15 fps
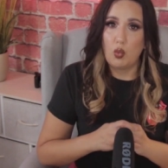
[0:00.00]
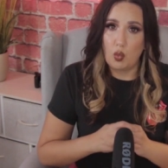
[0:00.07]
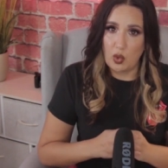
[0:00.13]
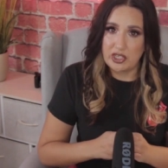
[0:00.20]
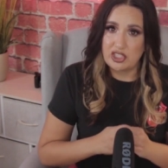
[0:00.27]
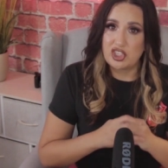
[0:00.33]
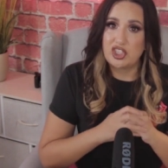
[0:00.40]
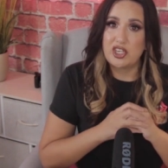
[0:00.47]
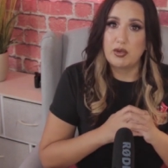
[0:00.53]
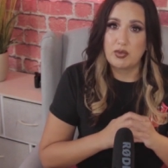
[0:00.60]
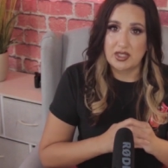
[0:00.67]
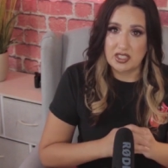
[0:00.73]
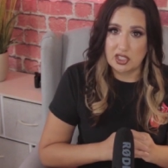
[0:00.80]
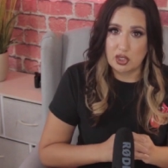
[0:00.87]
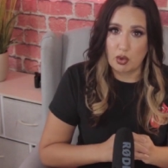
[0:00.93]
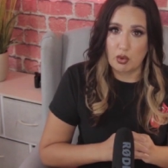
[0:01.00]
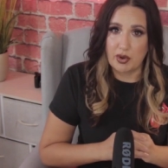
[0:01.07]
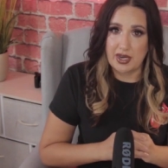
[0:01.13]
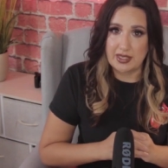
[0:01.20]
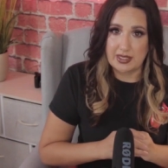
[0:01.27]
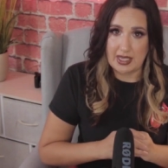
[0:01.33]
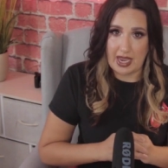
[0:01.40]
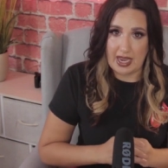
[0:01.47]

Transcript: when she was Tori's